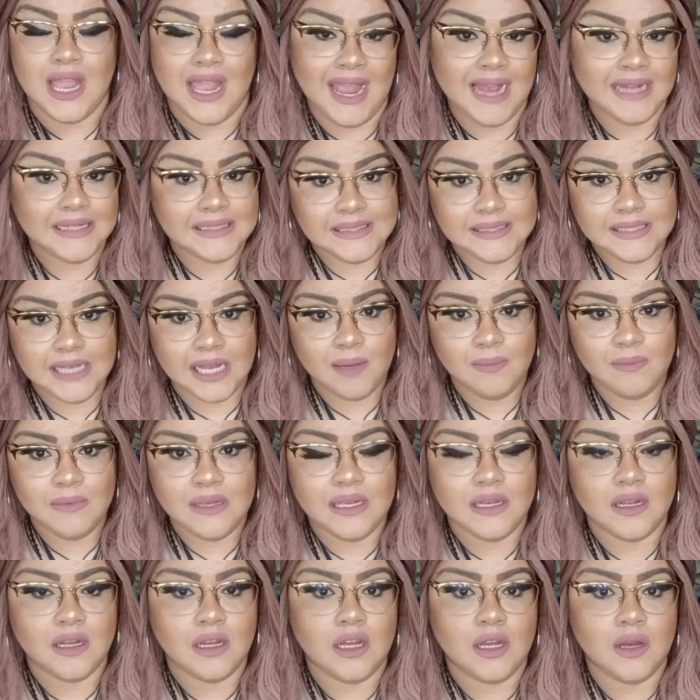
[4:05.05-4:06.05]
And
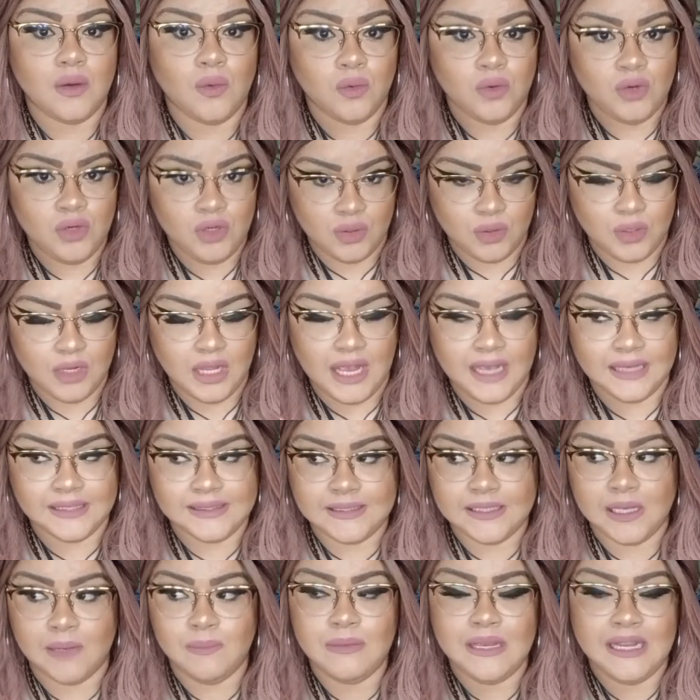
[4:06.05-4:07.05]
some and
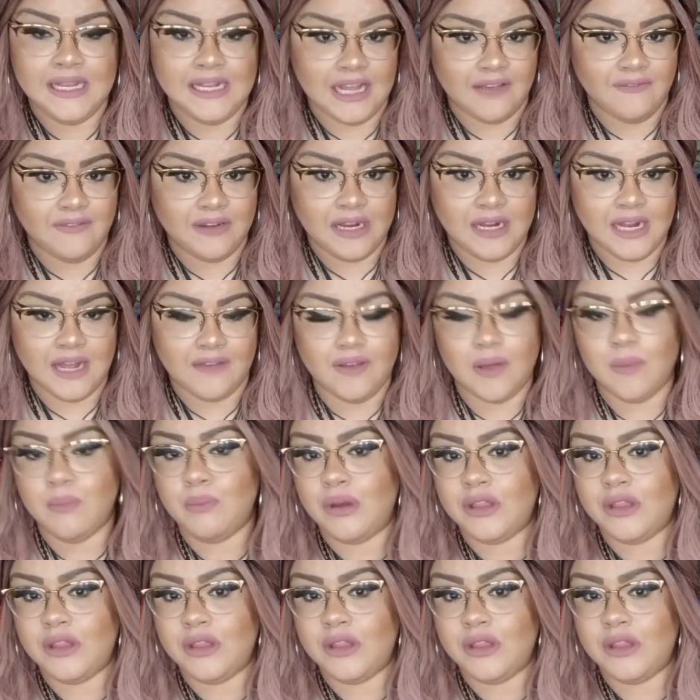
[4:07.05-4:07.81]
some 1111.